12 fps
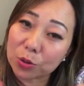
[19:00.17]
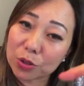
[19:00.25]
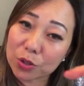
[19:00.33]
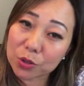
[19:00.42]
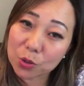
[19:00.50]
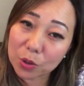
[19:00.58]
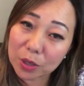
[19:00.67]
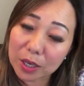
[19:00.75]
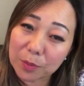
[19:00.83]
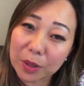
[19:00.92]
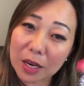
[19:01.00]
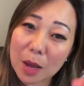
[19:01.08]
own
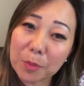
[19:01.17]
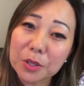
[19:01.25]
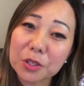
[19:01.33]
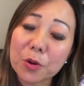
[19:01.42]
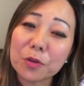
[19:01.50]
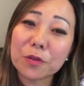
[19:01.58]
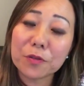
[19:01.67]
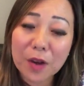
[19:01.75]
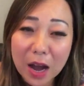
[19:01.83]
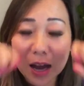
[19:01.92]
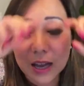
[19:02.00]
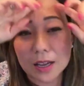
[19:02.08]
story. But episode
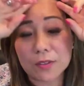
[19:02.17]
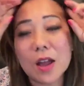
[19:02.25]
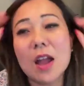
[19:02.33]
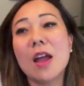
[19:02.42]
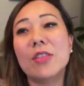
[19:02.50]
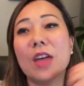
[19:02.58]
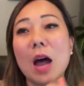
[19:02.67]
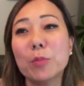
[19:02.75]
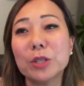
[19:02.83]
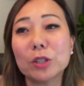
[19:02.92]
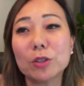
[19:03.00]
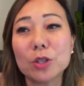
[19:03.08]
5, that
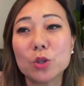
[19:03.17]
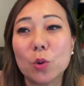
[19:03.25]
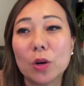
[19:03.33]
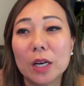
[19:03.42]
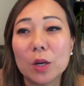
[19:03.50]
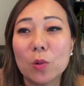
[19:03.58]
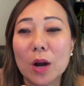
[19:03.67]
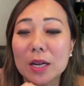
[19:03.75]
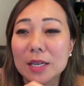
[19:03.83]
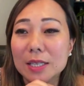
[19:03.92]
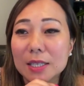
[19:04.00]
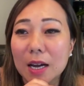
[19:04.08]
particular story
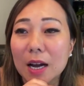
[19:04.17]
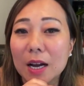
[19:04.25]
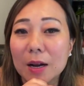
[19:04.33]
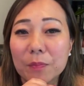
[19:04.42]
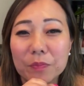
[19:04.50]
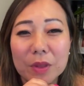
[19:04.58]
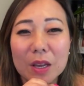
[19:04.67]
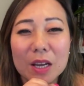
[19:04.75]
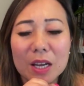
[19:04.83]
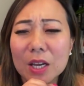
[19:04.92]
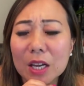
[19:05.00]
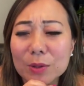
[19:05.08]
was,
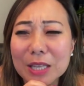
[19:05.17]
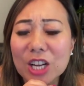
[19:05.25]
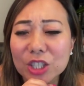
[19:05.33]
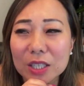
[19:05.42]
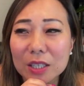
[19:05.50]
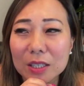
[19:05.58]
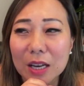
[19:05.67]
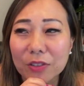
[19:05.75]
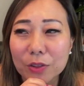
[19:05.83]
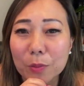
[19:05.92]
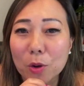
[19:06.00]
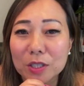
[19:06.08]
it was actually
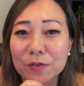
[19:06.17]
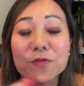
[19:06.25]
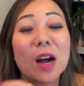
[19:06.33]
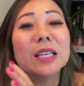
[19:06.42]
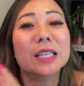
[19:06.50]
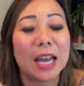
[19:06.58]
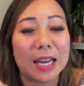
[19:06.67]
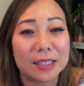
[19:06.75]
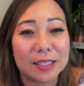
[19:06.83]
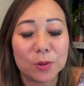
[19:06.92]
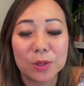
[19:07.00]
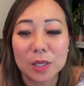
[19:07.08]
not the most fun
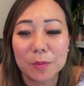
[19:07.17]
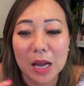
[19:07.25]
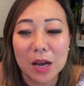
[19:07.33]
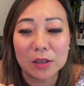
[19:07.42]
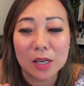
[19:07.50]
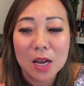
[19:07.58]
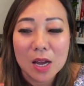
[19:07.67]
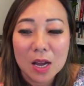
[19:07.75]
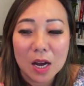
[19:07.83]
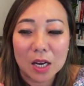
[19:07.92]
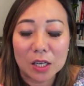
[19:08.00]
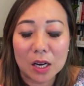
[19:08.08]
case. It was about
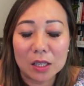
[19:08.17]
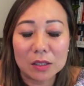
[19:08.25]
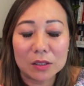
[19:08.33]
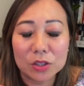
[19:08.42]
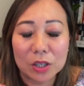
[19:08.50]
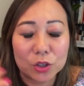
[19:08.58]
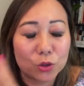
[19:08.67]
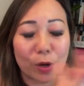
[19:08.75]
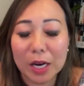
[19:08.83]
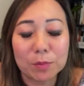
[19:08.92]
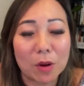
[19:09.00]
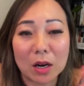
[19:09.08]
a
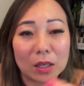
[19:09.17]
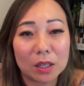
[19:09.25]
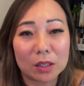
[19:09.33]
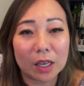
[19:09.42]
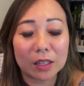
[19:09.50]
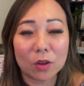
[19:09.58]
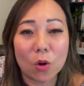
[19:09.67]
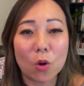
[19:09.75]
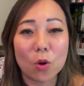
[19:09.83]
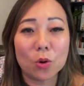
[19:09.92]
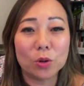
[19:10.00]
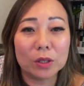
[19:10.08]
trademark, like the
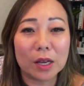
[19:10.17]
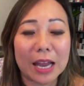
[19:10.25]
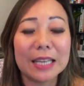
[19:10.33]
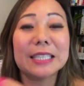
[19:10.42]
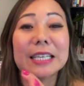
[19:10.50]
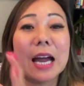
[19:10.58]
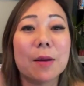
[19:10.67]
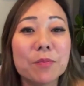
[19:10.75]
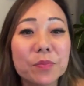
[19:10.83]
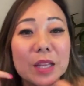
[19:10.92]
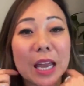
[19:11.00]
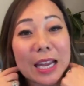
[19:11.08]
whole the
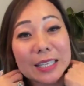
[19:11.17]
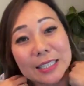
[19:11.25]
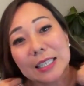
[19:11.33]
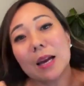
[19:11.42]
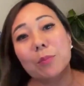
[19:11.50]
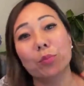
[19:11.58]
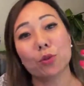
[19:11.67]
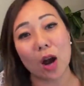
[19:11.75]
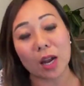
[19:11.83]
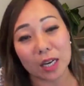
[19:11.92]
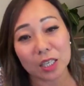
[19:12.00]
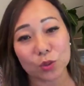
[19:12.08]
ATM
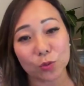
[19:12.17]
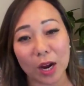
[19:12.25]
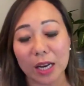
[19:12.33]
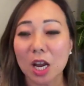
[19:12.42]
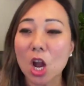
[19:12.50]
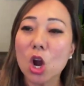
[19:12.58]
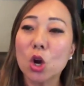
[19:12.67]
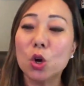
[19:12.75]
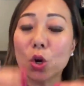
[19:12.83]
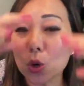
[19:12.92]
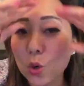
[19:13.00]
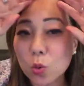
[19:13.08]
product, right?
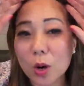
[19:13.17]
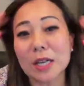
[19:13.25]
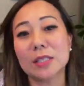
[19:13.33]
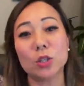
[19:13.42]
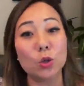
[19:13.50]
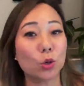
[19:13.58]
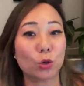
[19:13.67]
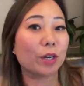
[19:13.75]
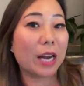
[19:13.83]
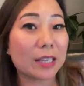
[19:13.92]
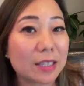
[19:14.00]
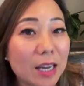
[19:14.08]
Who
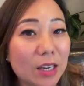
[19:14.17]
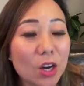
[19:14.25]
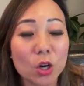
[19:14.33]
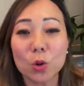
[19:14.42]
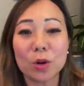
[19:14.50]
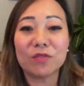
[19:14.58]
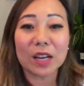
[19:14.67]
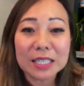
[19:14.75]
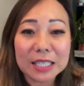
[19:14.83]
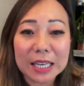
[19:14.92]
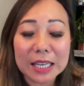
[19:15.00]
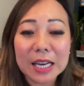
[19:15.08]
created it, who
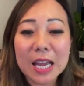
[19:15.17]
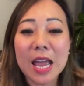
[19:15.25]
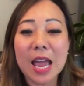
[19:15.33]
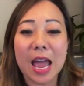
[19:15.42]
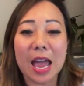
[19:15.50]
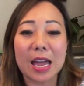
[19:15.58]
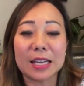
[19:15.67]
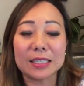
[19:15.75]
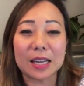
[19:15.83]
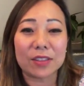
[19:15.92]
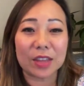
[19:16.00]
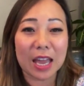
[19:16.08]
invented it, and
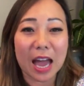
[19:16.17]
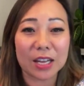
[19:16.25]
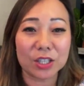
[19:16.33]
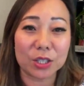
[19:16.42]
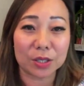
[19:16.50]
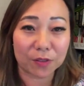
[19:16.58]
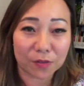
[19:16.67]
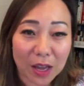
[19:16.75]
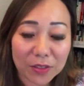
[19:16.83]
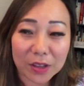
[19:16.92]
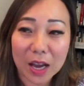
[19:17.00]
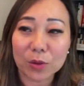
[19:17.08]
they had to
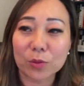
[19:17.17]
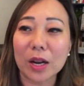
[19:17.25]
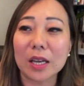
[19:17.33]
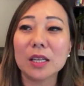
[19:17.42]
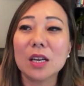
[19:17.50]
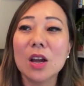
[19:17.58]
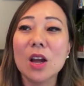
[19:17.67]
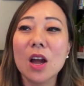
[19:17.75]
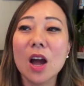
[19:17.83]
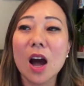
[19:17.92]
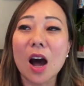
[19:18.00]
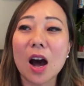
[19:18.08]
defend that, right?
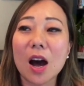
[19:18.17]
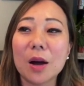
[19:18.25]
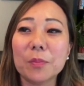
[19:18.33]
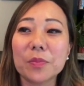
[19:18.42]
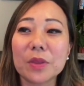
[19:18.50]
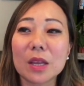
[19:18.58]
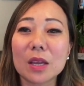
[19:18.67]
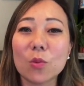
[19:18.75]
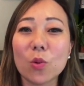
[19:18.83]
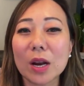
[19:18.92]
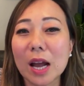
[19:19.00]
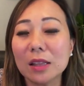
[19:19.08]

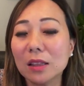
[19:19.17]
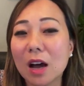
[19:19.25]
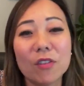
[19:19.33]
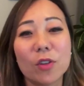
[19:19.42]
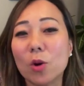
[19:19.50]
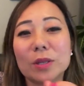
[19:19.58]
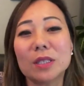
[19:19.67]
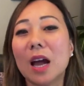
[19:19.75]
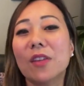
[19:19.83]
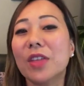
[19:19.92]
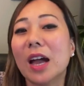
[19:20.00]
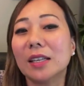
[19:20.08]
What I love though was
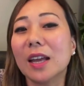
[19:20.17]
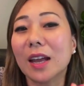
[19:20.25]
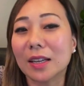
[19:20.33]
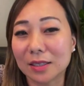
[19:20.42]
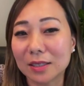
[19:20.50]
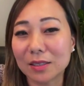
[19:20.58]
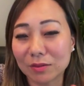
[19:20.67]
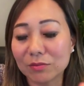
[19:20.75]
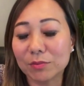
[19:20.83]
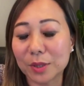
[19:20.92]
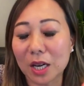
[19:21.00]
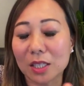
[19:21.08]
not that case,
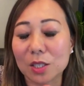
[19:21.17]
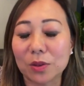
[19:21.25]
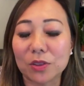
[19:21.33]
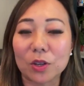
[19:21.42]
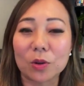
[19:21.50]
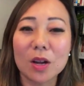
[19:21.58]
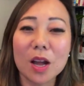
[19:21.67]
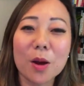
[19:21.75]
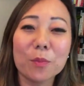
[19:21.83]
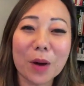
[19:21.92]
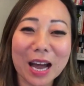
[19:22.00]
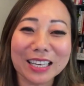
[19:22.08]
be honest with you,
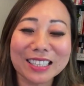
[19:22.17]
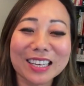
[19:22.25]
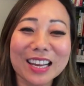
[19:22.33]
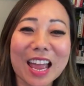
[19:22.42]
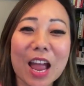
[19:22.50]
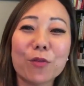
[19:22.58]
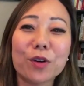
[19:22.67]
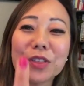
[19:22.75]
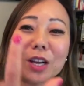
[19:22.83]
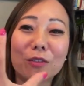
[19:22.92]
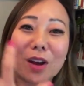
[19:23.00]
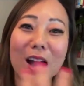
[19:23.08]
but
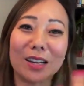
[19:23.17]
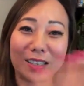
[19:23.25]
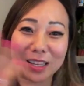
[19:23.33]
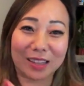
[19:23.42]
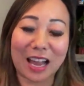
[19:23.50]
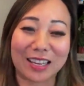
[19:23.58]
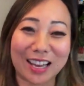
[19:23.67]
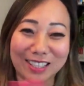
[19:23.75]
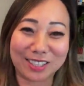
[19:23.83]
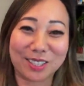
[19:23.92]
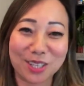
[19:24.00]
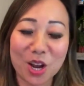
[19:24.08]
everything around that
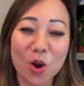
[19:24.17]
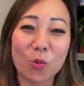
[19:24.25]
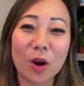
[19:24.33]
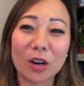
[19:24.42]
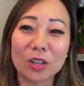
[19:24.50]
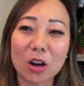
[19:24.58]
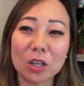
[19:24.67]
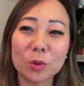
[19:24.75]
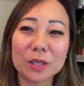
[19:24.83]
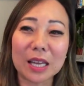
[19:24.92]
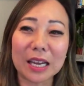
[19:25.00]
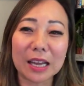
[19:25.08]
case where Young
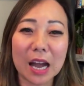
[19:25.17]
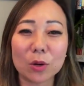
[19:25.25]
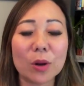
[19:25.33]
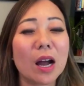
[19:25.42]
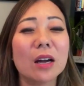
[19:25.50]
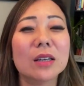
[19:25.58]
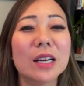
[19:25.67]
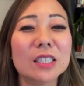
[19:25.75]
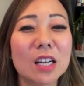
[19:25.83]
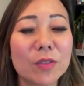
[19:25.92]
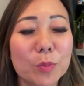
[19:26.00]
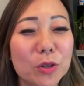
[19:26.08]
was like, how can I
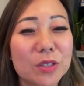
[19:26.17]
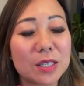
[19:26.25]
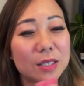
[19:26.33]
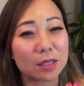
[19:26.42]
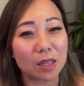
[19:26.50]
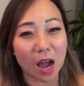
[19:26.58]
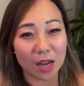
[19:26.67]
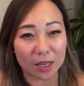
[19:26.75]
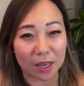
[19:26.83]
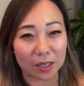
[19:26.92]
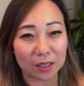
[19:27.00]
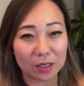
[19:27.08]
tell if a person's
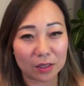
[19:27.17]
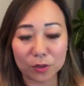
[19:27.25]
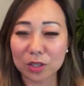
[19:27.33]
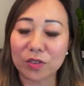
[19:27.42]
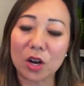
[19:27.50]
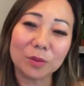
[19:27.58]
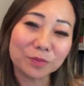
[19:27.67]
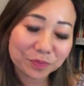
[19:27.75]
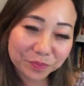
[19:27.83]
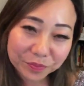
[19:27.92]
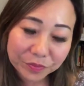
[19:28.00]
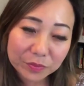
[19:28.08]
lying? First of
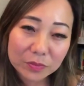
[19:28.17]
all,